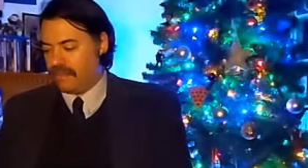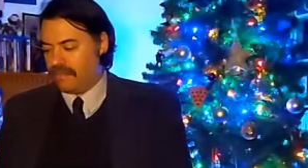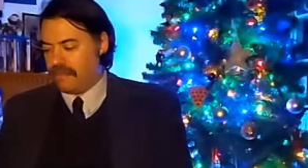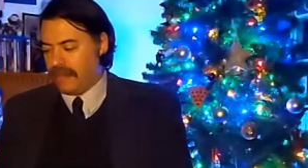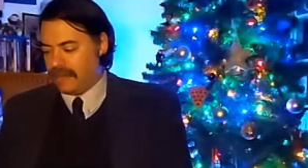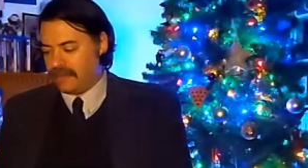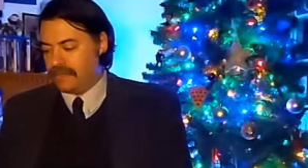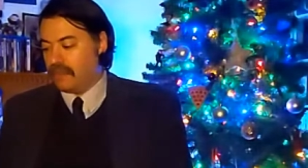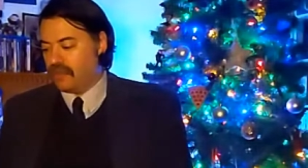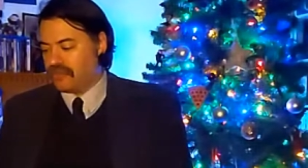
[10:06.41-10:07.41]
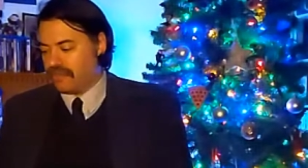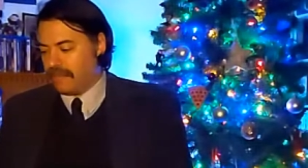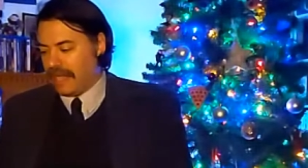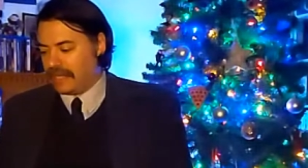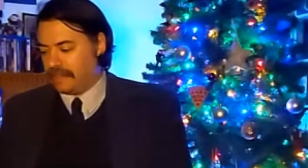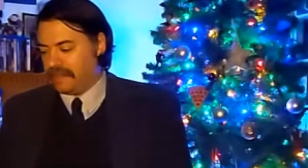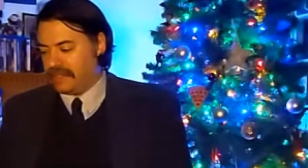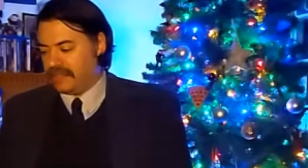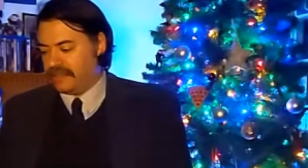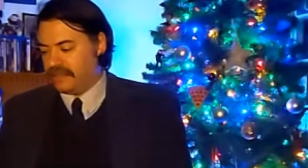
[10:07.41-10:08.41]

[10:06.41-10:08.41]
the most remarkable